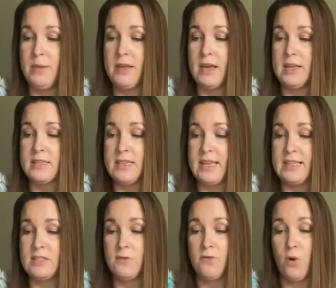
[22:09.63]
because
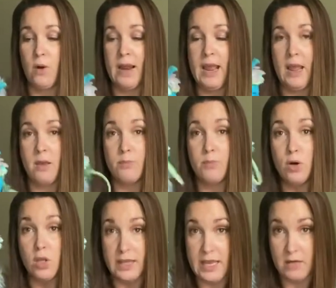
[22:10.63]
it's for a
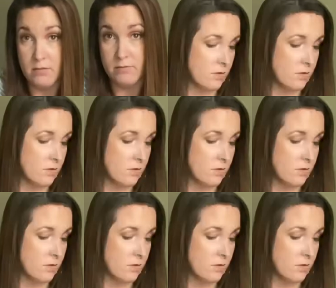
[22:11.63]
pulley.